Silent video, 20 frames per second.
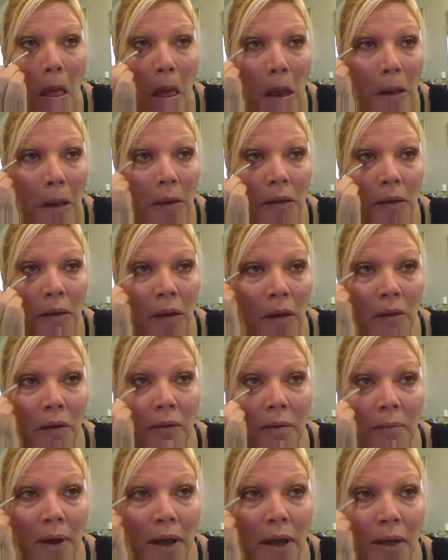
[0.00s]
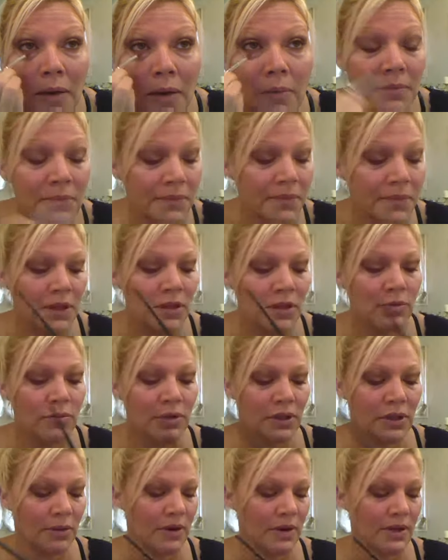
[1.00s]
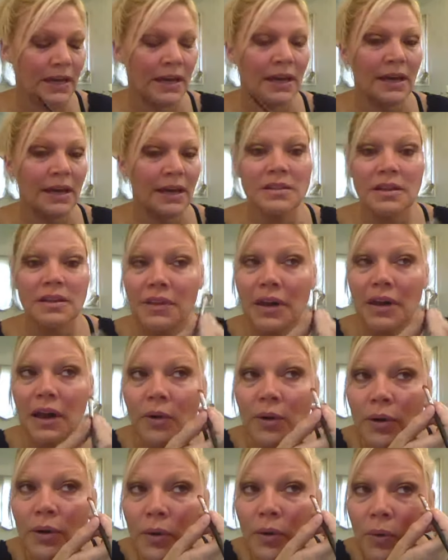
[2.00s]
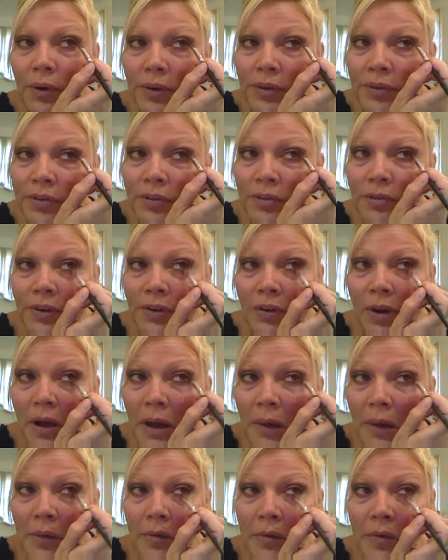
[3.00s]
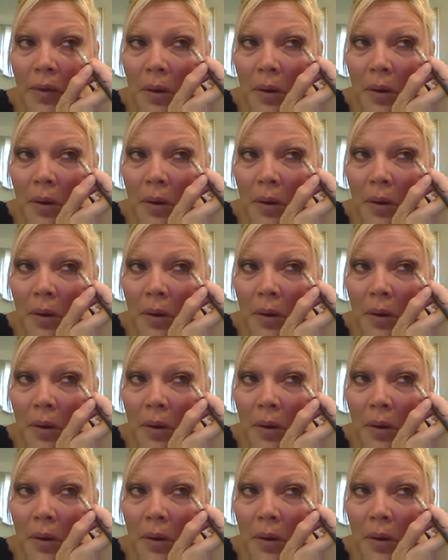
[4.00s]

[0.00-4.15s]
And along the bottom. You really want to accent the outer corners of your eyes.